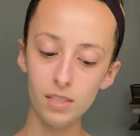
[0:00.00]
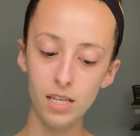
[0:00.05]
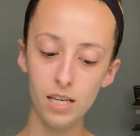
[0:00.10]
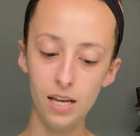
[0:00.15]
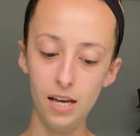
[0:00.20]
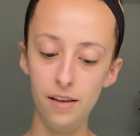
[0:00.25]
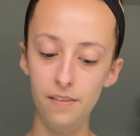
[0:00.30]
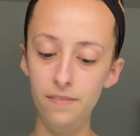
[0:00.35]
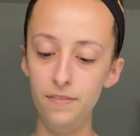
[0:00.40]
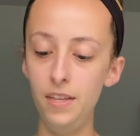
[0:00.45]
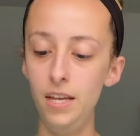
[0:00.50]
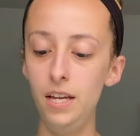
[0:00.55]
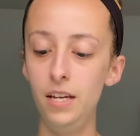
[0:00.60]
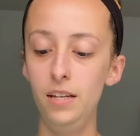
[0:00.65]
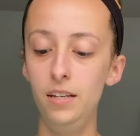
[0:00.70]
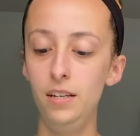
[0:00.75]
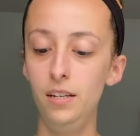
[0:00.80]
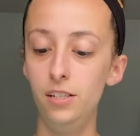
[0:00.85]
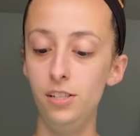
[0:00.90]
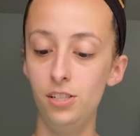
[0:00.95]
and then
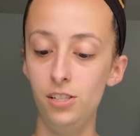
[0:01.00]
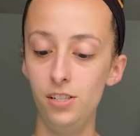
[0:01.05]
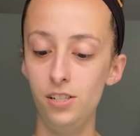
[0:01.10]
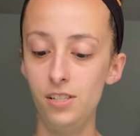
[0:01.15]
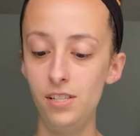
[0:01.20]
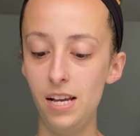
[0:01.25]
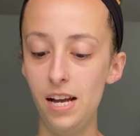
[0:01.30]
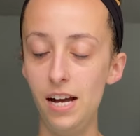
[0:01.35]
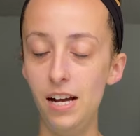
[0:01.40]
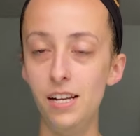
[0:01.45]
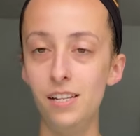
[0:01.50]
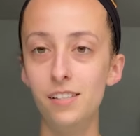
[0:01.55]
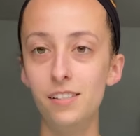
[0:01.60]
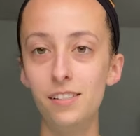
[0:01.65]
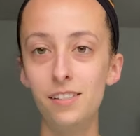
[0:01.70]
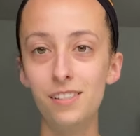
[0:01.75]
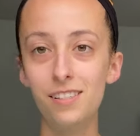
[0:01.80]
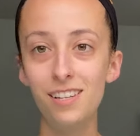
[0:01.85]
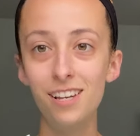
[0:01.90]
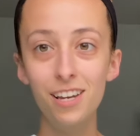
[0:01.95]
it just
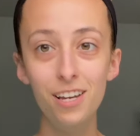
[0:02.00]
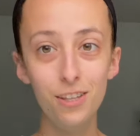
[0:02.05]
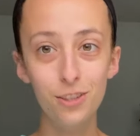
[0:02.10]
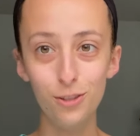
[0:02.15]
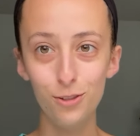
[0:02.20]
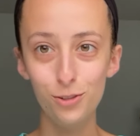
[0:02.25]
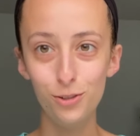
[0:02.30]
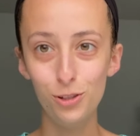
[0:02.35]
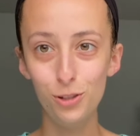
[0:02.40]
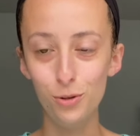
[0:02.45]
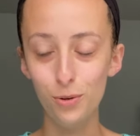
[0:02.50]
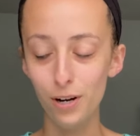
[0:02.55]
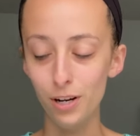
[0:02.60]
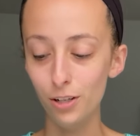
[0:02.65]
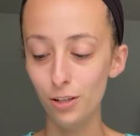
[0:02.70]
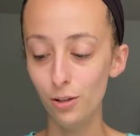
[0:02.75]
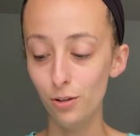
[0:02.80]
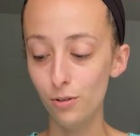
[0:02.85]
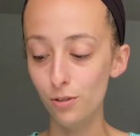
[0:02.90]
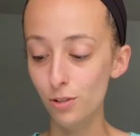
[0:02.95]
has those QR
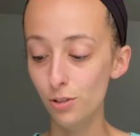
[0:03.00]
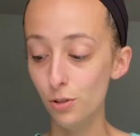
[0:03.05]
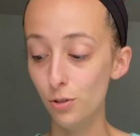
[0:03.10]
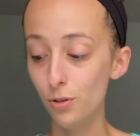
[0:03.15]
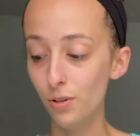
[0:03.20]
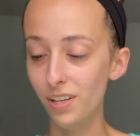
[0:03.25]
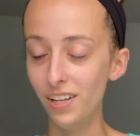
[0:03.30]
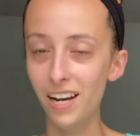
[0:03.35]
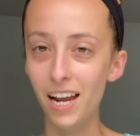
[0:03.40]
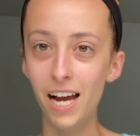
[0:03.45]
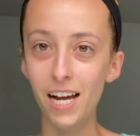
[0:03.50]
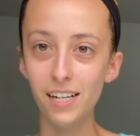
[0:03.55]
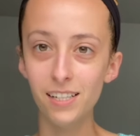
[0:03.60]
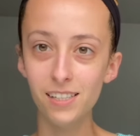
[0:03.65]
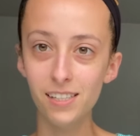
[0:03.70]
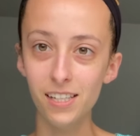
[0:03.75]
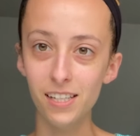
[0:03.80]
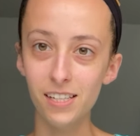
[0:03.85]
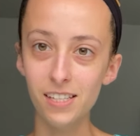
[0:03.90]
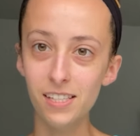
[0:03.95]
codes so you can
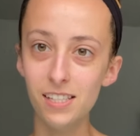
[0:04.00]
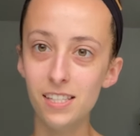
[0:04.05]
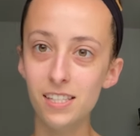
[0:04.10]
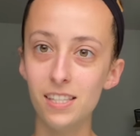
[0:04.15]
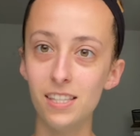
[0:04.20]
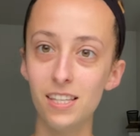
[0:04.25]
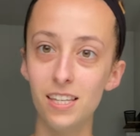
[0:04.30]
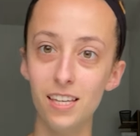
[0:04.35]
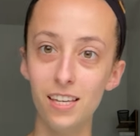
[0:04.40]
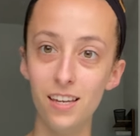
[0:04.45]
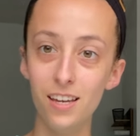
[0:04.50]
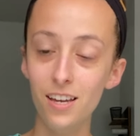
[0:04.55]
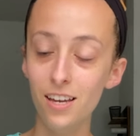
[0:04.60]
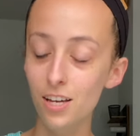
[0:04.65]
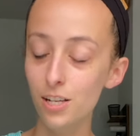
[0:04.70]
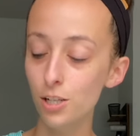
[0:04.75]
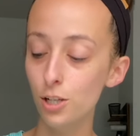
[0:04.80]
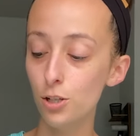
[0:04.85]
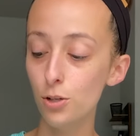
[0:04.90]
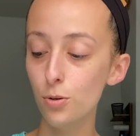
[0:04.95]
access the
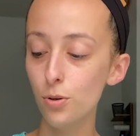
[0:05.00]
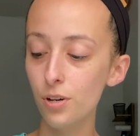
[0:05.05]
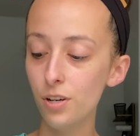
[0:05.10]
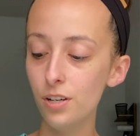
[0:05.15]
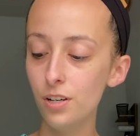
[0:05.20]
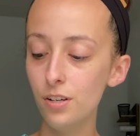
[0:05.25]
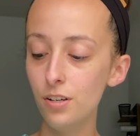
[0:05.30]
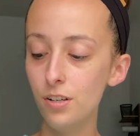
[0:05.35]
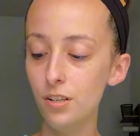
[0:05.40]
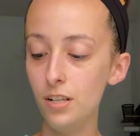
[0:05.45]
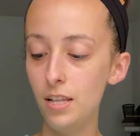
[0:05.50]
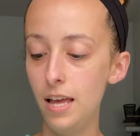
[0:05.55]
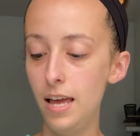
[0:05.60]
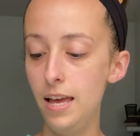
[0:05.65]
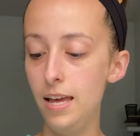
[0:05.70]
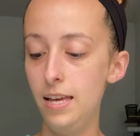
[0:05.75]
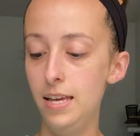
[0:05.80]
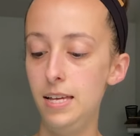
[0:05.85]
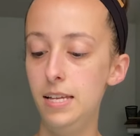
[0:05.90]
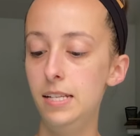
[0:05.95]
tutorial
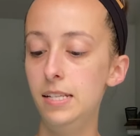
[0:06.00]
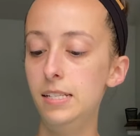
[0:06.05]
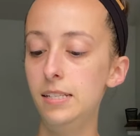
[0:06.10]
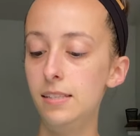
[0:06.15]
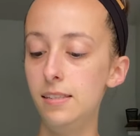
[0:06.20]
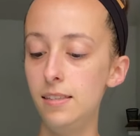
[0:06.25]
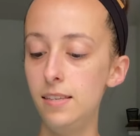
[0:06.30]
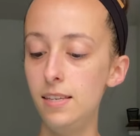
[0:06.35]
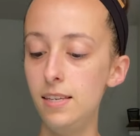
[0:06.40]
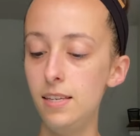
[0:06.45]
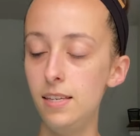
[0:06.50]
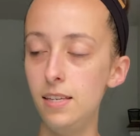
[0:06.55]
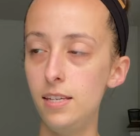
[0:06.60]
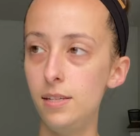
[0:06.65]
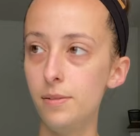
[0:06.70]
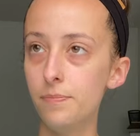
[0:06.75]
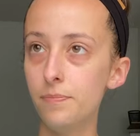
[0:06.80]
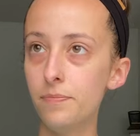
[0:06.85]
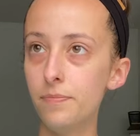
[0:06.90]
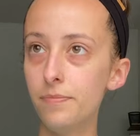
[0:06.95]
and the
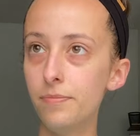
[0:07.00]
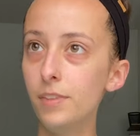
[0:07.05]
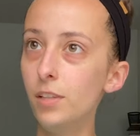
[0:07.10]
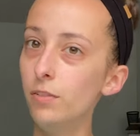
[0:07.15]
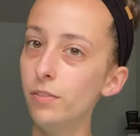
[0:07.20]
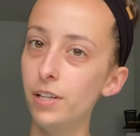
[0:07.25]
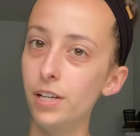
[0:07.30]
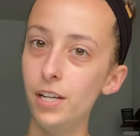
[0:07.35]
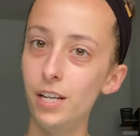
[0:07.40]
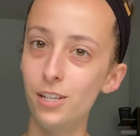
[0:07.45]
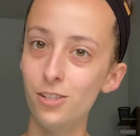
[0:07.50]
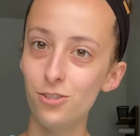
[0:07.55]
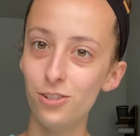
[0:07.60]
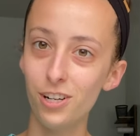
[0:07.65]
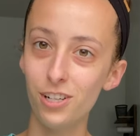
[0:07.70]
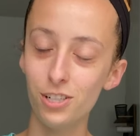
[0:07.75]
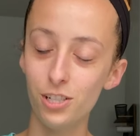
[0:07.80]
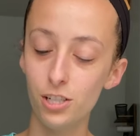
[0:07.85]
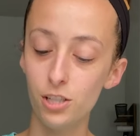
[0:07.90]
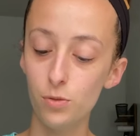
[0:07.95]
written
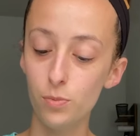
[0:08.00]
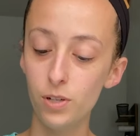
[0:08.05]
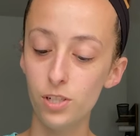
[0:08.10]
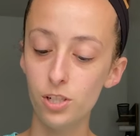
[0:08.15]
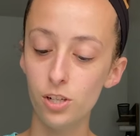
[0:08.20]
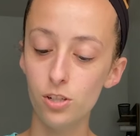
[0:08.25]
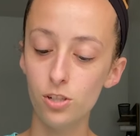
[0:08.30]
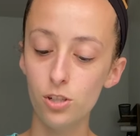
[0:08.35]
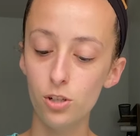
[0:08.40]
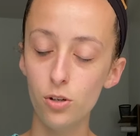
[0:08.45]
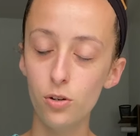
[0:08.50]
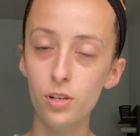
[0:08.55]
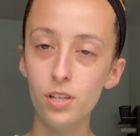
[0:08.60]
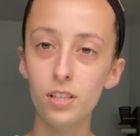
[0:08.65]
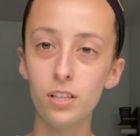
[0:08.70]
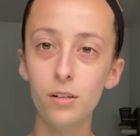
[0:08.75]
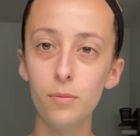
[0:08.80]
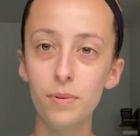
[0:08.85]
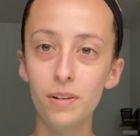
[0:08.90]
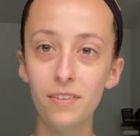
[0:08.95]
instructions, which I'll show you a
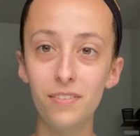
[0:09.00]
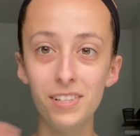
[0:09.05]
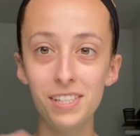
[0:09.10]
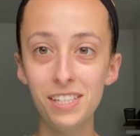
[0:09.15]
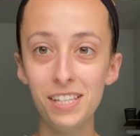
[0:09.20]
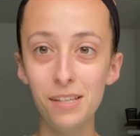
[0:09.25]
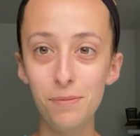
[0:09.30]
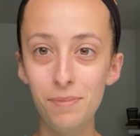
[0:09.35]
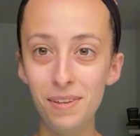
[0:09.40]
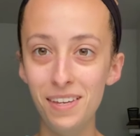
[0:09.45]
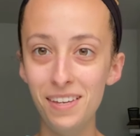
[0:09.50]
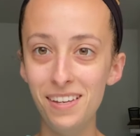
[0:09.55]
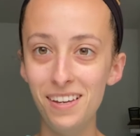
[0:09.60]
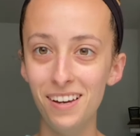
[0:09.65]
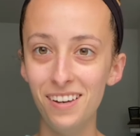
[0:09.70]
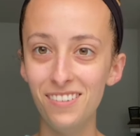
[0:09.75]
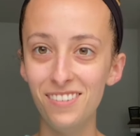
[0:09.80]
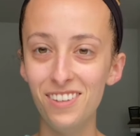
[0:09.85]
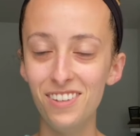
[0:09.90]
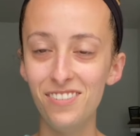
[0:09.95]
little bit of a sneak peek
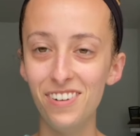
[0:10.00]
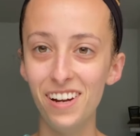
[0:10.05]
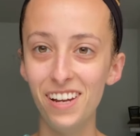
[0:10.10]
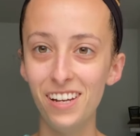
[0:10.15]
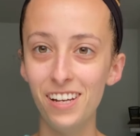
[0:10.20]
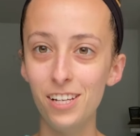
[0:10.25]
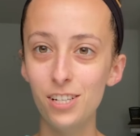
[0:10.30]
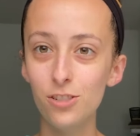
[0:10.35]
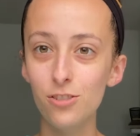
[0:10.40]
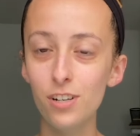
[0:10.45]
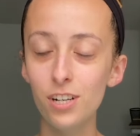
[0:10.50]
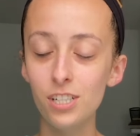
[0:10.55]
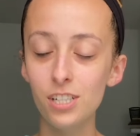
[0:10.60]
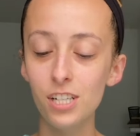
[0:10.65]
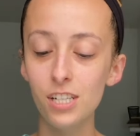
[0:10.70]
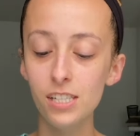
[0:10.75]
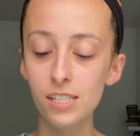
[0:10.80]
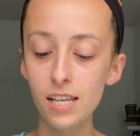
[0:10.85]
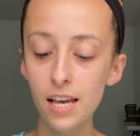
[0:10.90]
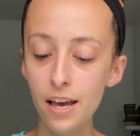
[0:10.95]
of the written
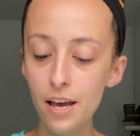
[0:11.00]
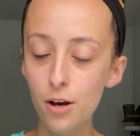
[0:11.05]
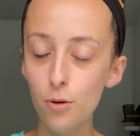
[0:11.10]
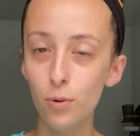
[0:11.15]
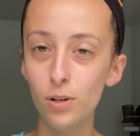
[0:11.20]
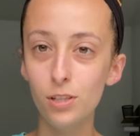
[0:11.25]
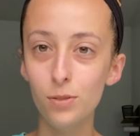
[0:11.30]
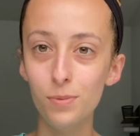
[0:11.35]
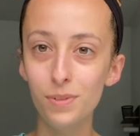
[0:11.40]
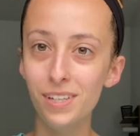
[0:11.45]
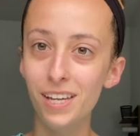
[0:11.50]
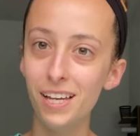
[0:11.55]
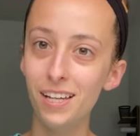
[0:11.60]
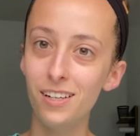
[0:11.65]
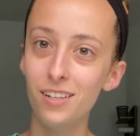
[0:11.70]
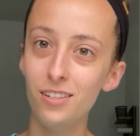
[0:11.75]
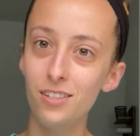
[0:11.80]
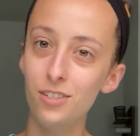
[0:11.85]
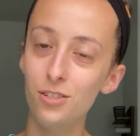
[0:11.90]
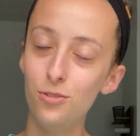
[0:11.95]
instructions once we get
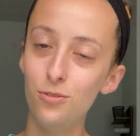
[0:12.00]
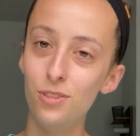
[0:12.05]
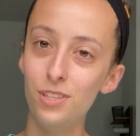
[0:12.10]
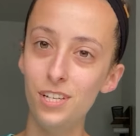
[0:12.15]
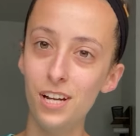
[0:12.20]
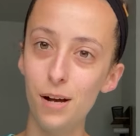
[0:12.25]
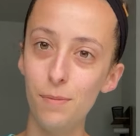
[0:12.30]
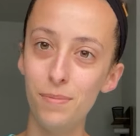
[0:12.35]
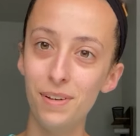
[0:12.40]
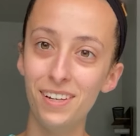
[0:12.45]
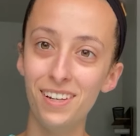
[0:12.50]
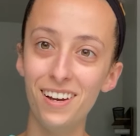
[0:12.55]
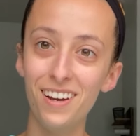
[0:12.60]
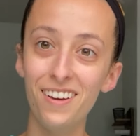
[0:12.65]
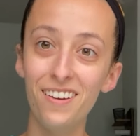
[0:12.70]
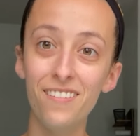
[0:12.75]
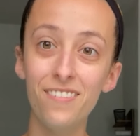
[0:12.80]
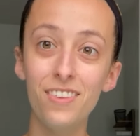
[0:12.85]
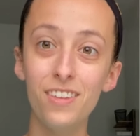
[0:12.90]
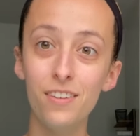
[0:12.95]
to the topic
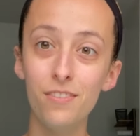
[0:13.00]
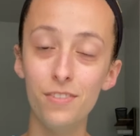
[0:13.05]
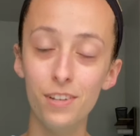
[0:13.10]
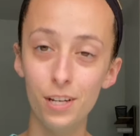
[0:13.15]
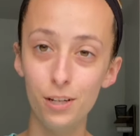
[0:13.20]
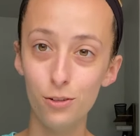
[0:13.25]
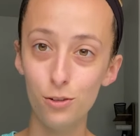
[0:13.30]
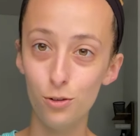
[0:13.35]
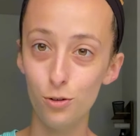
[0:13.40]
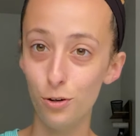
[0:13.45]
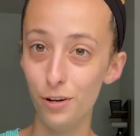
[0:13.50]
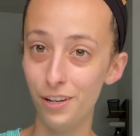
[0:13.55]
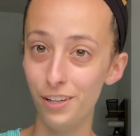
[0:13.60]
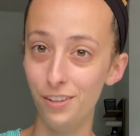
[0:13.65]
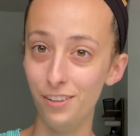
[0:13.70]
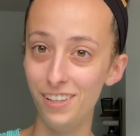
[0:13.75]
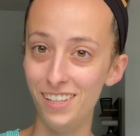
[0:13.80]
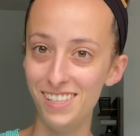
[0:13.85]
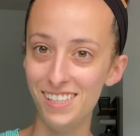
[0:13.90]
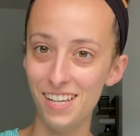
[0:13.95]
of the video tutorial
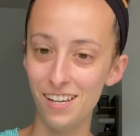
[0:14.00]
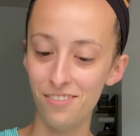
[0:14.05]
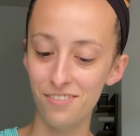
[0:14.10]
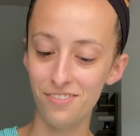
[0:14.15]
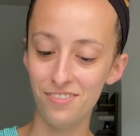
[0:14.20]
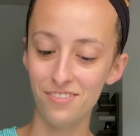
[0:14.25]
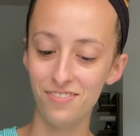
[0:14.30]
itself.